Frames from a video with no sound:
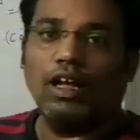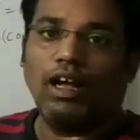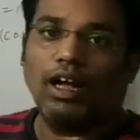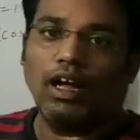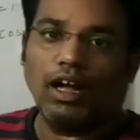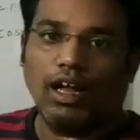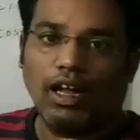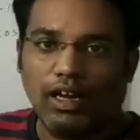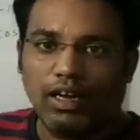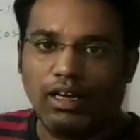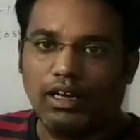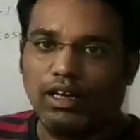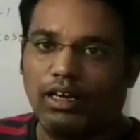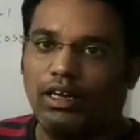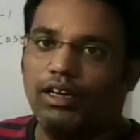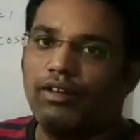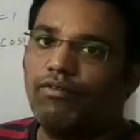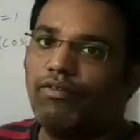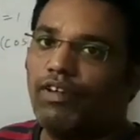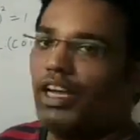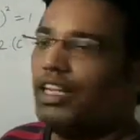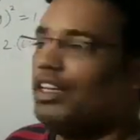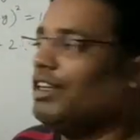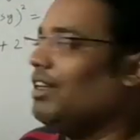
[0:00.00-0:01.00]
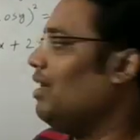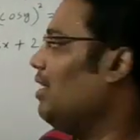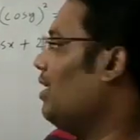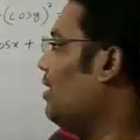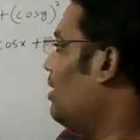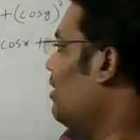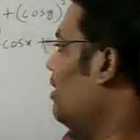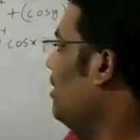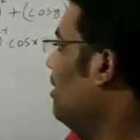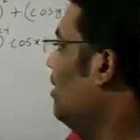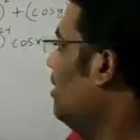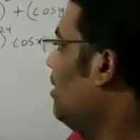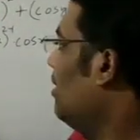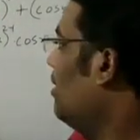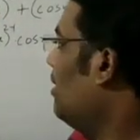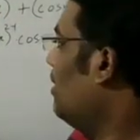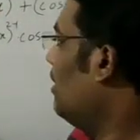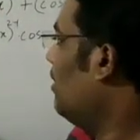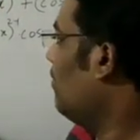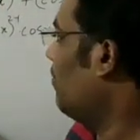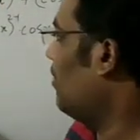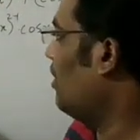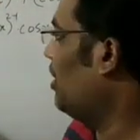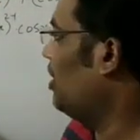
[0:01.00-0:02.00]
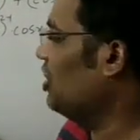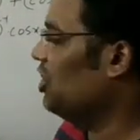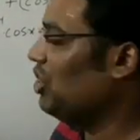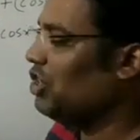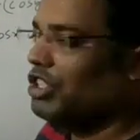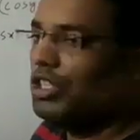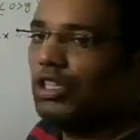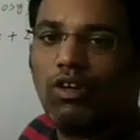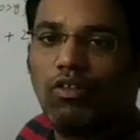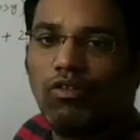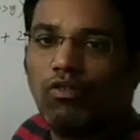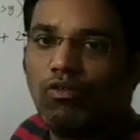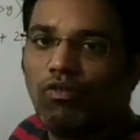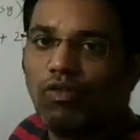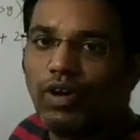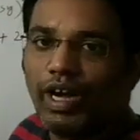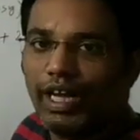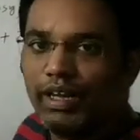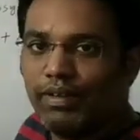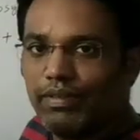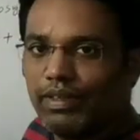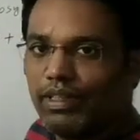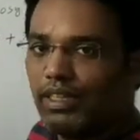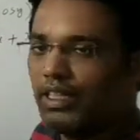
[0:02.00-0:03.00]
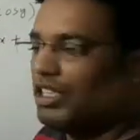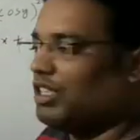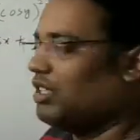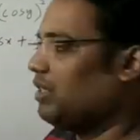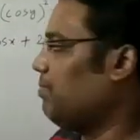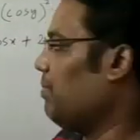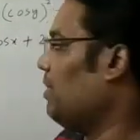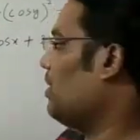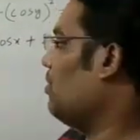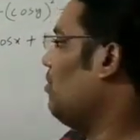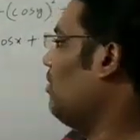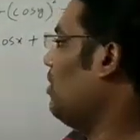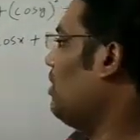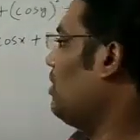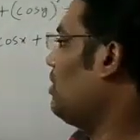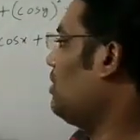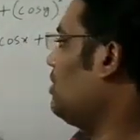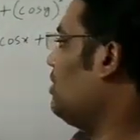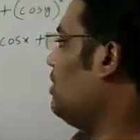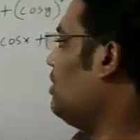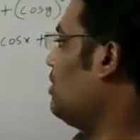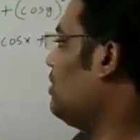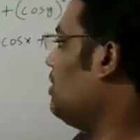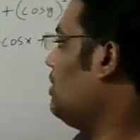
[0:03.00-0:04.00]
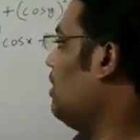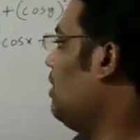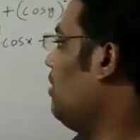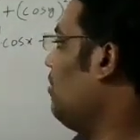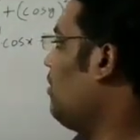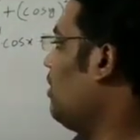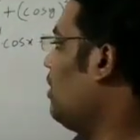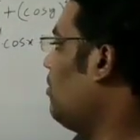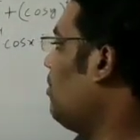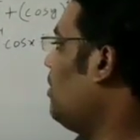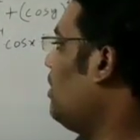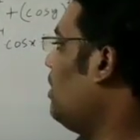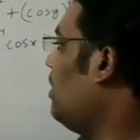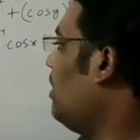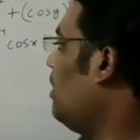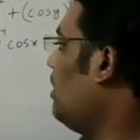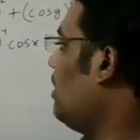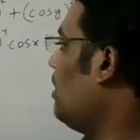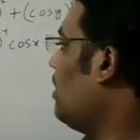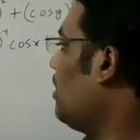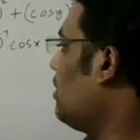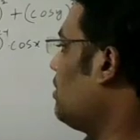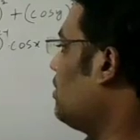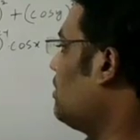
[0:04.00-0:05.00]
and finally differentiation of y with respect to x is dy by dx.